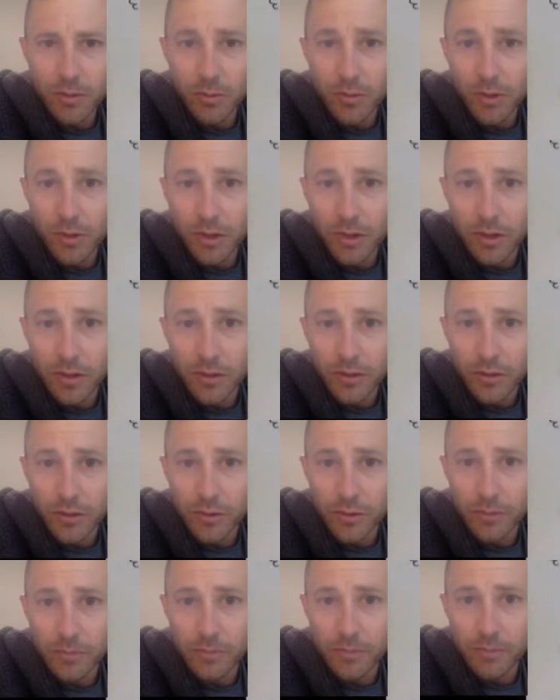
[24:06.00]
we're going to
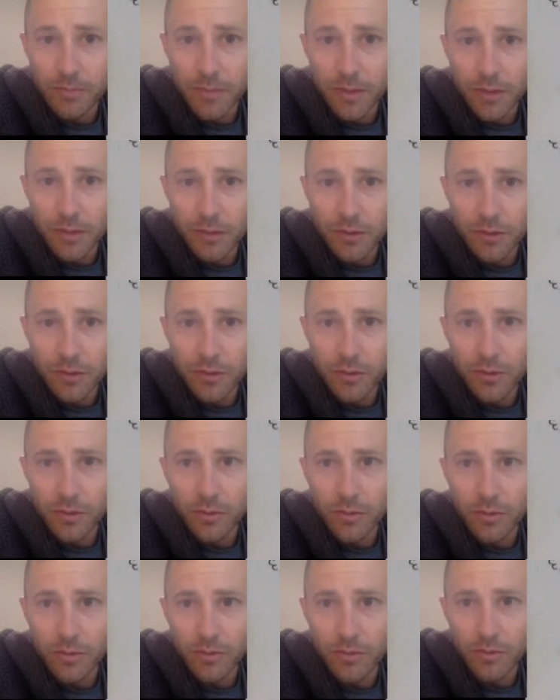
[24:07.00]
do
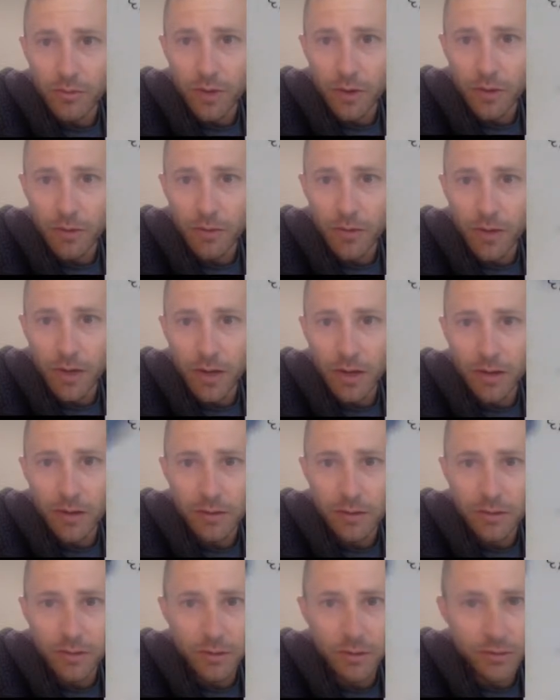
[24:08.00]
to verify
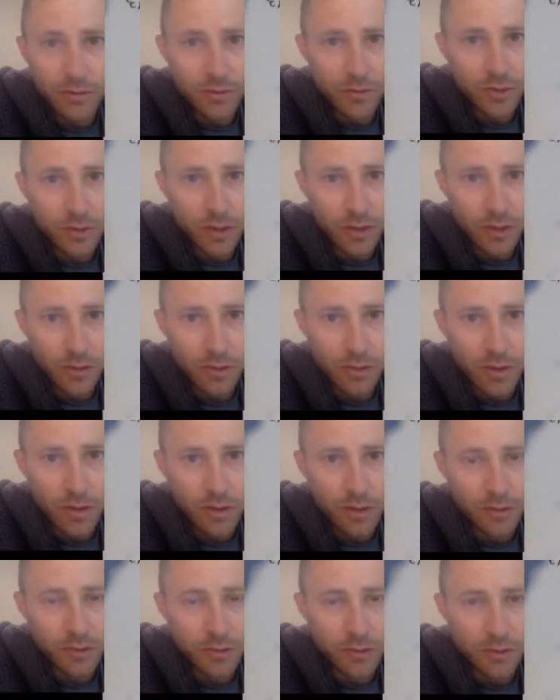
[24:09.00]
Newton's second law.
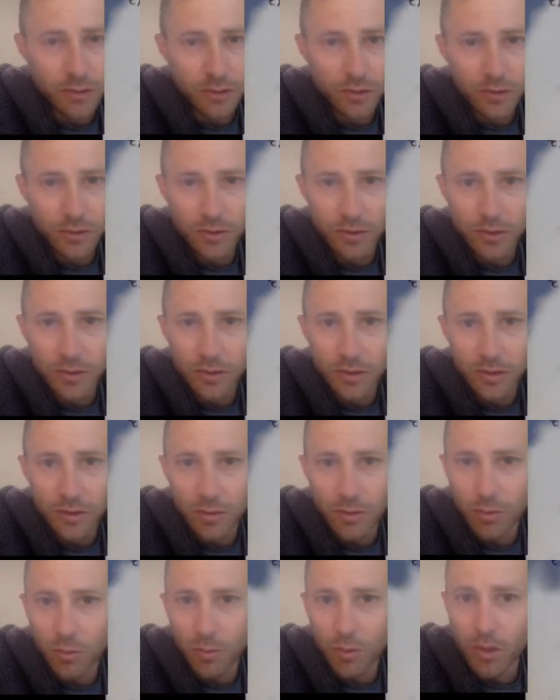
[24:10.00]
So this is
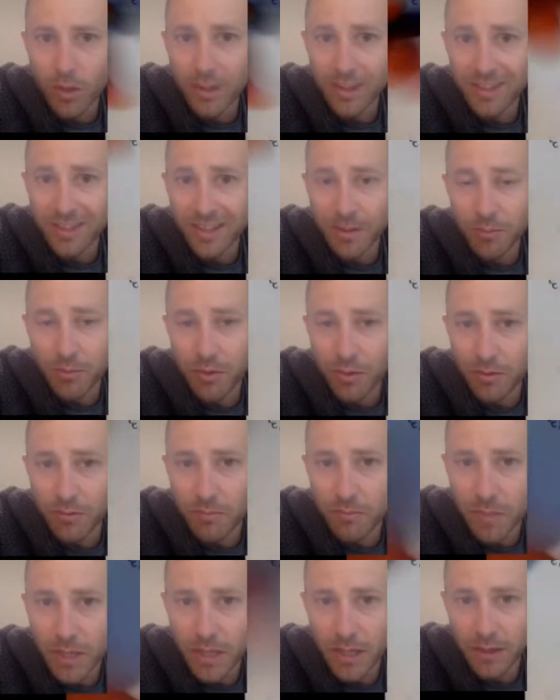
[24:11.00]
one example of
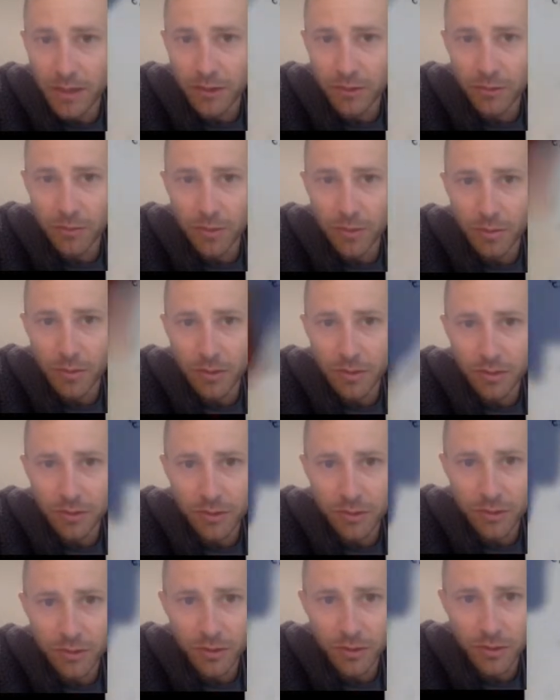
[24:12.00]
many experiments
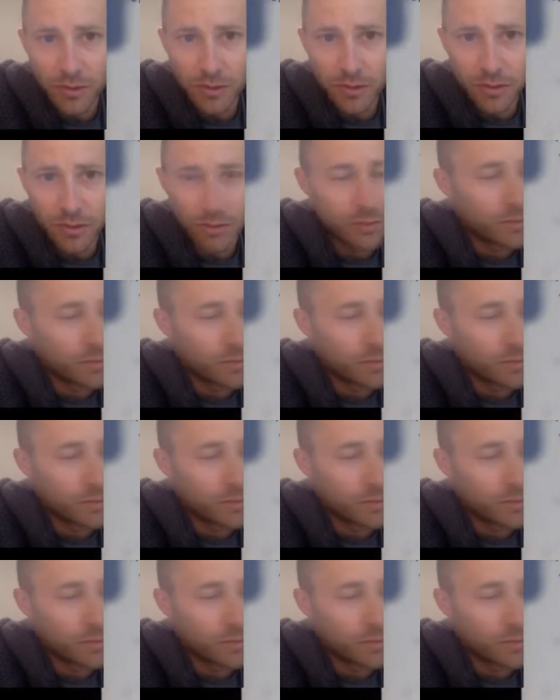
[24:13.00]
that you can do